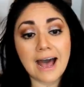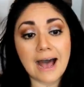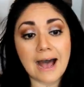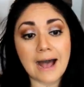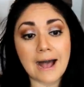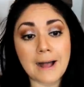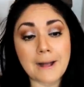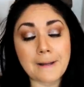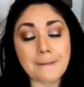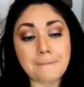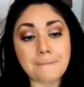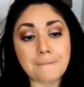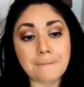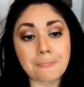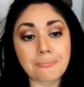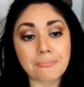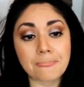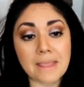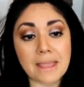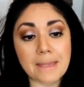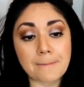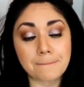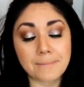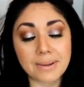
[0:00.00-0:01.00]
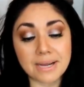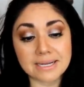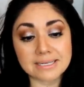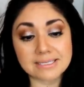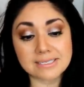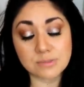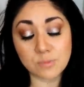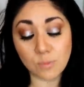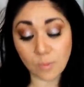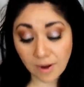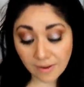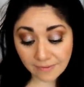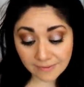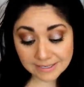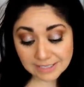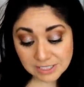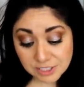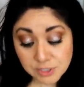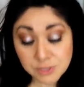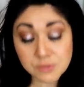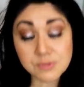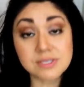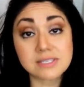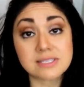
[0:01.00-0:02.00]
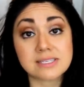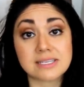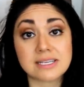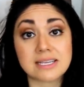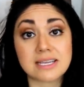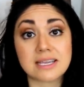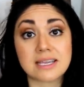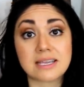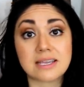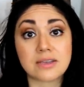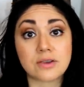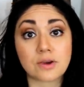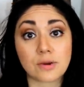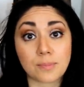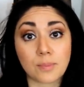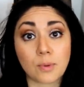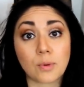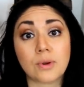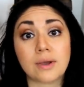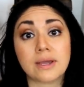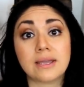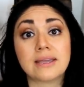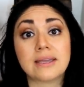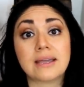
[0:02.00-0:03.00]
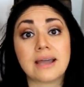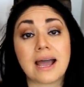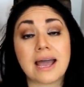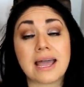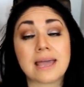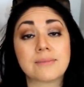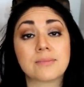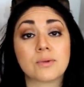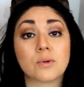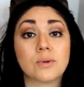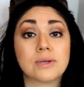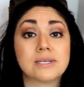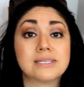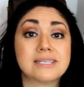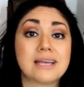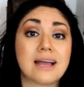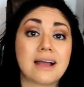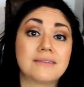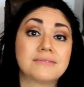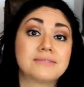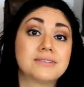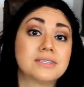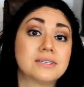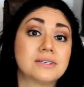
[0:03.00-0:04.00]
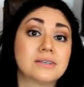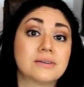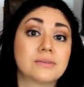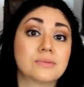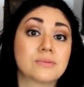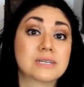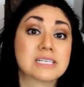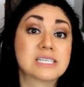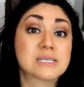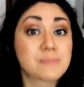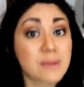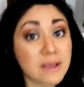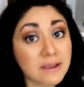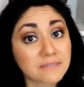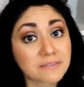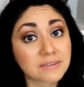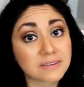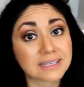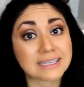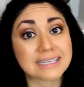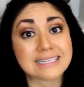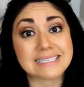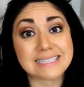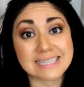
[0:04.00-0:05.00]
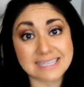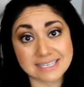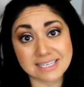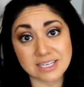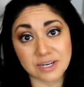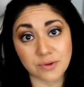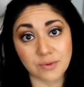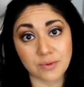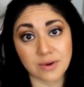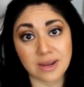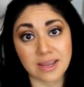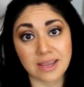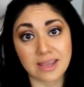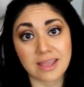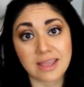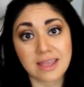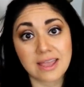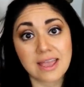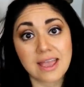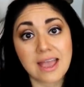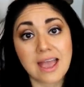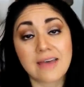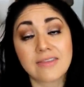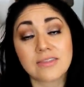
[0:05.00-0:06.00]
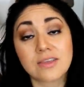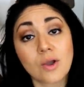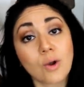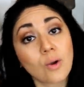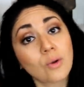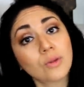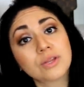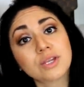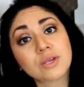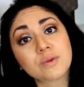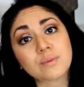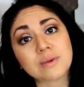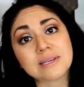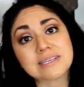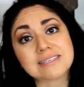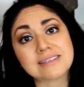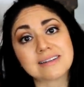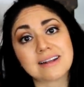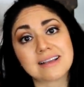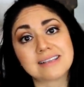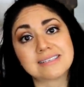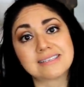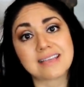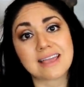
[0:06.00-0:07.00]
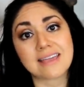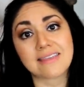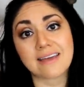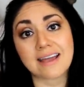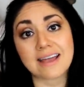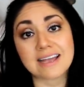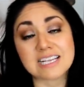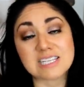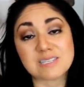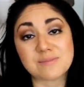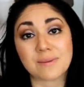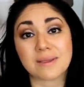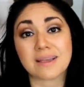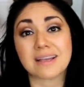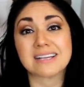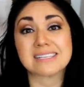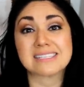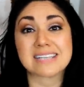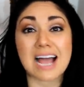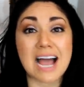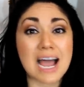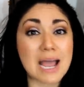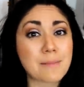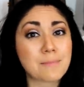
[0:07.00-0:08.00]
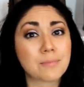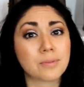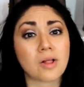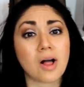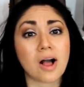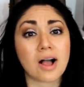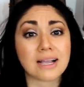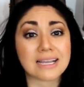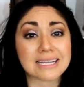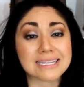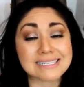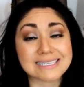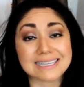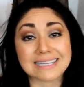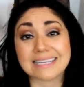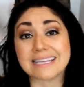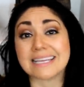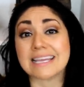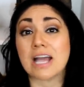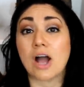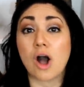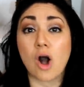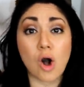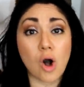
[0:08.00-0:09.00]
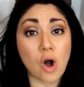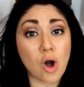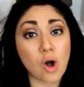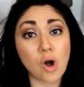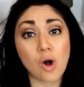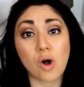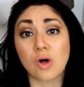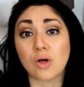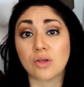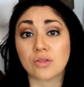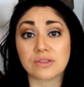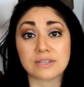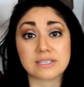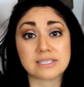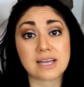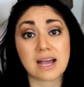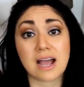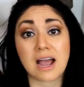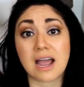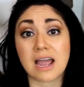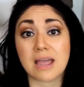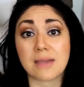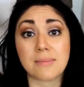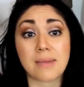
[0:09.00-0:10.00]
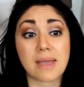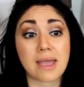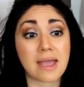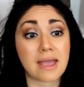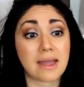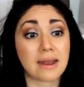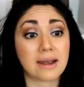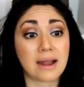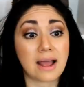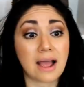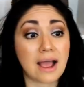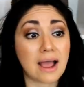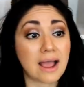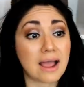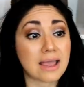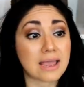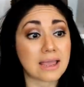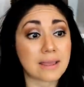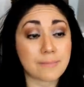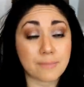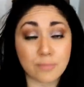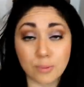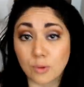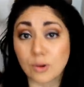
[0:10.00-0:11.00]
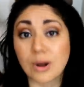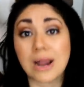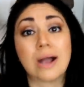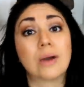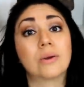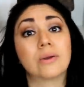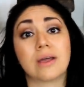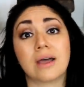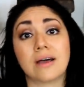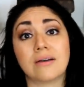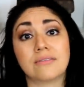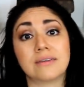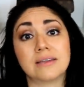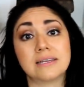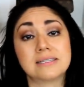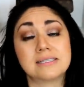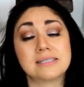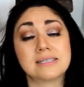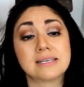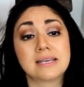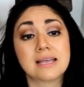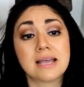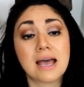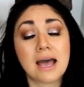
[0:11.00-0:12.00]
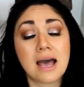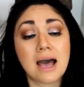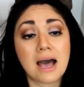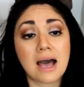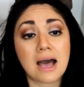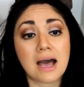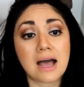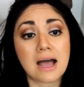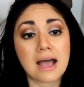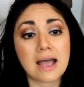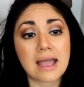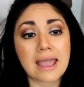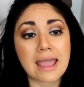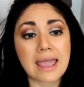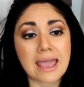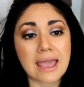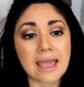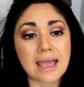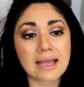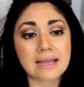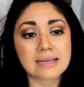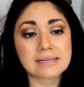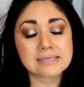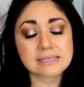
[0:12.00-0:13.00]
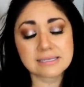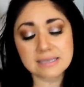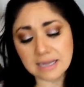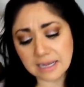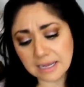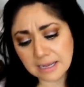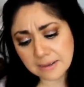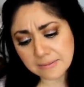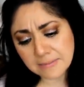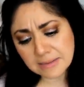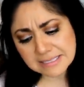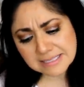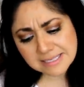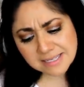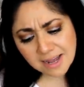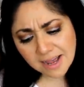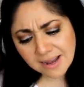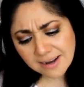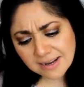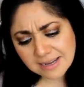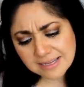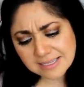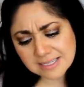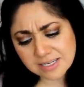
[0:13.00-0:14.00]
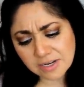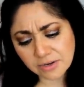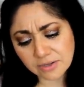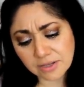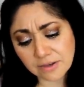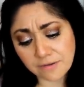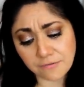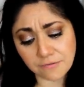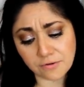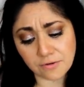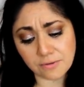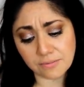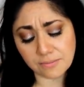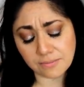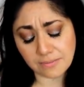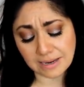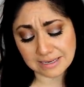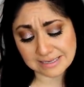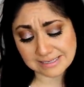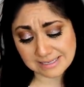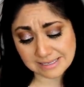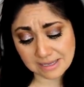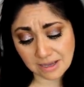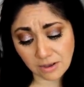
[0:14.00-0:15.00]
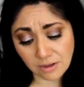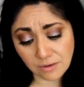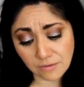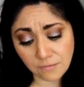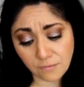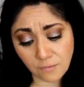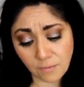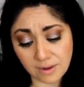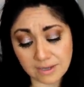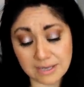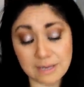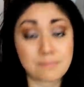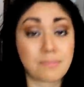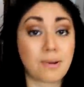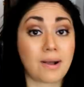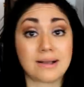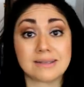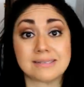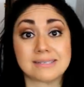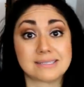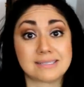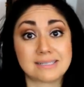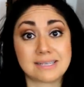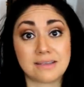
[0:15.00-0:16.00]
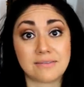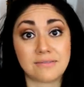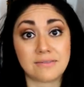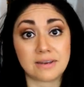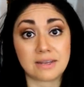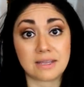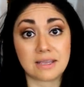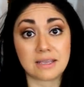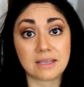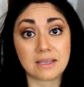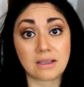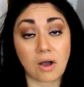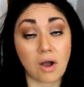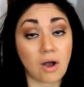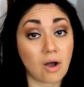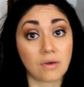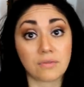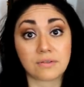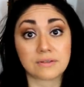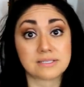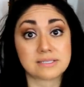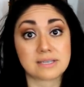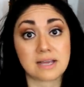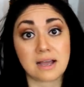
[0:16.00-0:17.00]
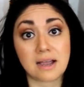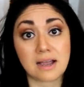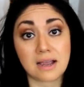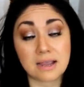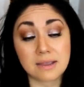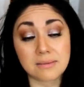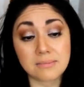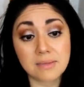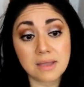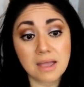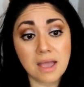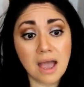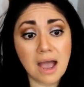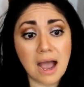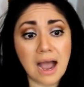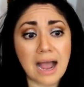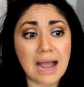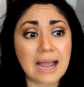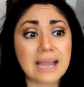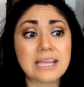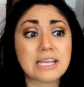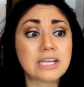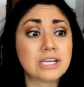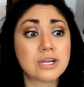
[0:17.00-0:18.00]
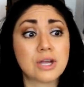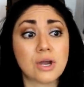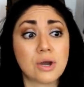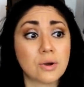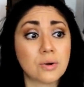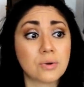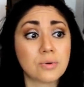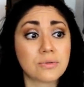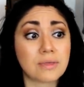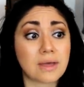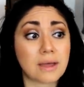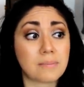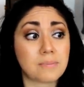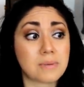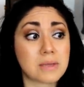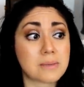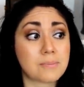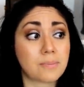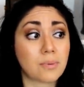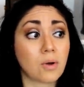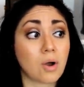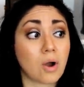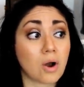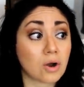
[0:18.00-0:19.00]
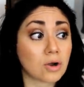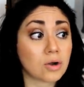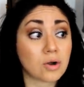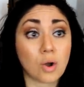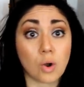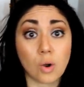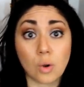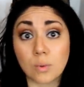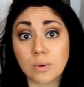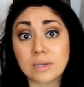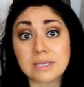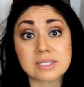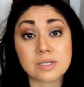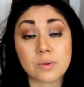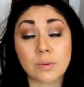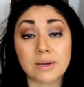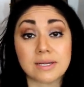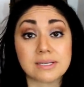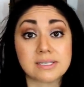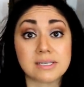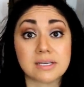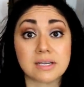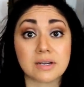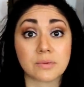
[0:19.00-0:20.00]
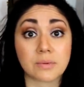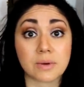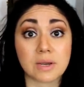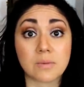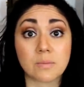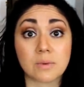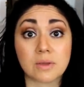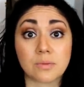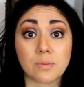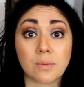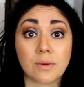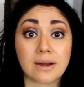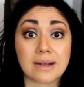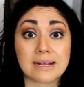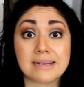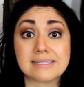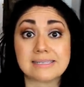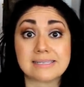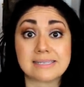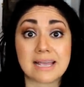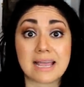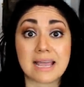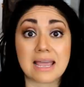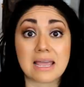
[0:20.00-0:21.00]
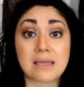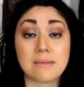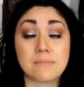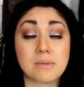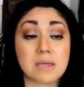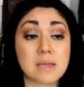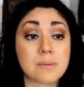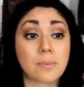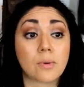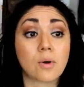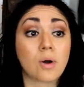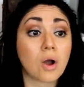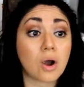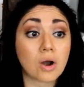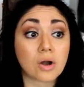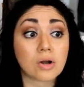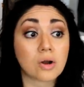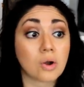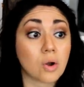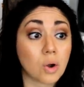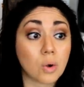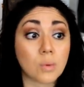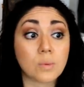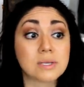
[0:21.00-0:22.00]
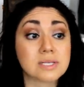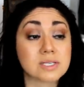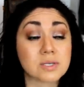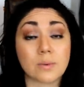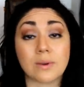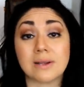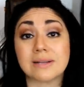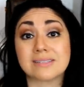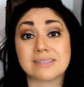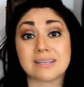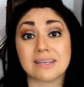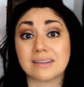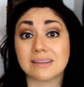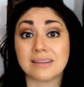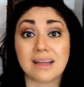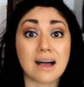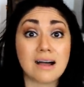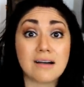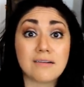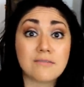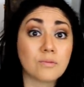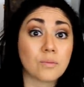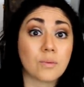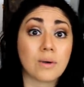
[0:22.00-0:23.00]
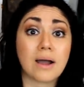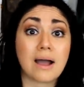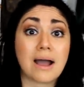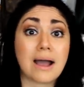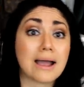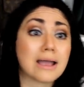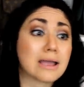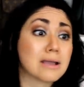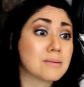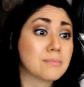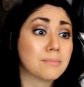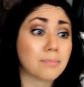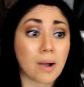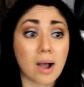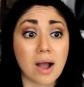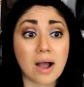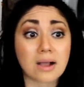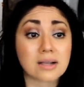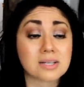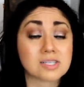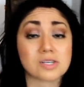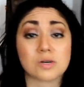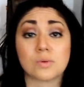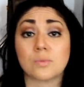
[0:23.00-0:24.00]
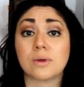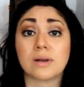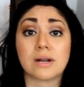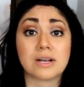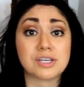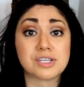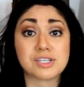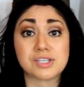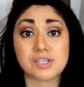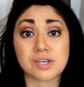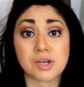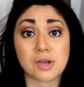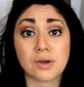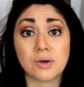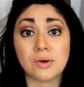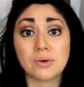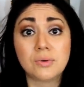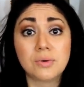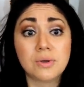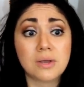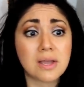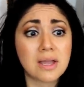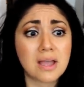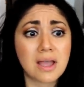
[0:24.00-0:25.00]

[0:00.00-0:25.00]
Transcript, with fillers: Um, but while I do see your point, I am going to have to respectfully disagree. And the only reason I say that is because I block and delete all the time and I am proud of it. Uh, and um, it's not necessarily for myself wanting positivity all the time. I know that people aren't always going to agree with what I say and people aren't always going to love what I unbox or what I show